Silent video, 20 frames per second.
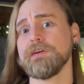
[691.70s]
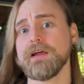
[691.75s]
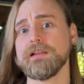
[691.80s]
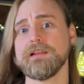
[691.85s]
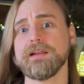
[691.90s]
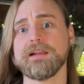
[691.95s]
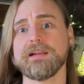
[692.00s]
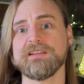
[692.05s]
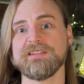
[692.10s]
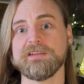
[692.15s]
of
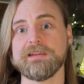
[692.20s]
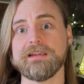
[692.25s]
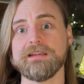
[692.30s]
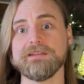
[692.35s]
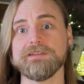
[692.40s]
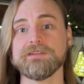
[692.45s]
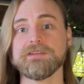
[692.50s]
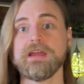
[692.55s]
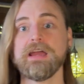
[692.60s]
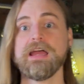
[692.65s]
outlining
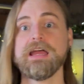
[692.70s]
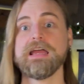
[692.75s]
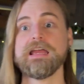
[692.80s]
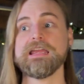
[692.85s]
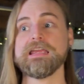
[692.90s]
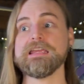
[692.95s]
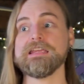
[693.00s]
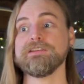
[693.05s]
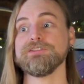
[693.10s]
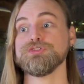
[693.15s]
scenes
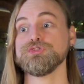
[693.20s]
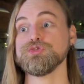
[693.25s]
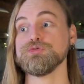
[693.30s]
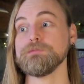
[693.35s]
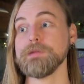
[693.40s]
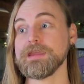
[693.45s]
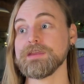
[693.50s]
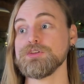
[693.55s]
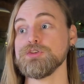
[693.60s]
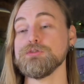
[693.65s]
is
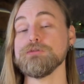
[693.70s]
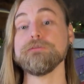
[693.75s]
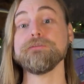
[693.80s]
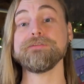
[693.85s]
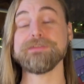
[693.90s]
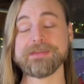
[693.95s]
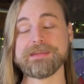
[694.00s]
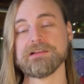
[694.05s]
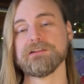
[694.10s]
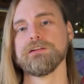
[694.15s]
to make you
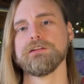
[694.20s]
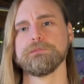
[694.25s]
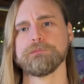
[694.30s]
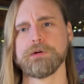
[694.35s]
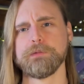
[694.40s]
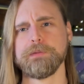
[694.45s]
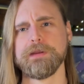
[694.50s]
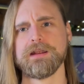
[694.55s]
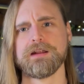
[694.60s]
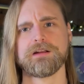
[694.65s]
feel
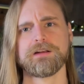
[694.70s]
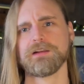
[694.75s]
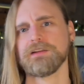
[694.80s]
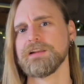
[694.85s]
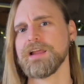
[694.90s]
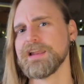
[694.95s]
prepared,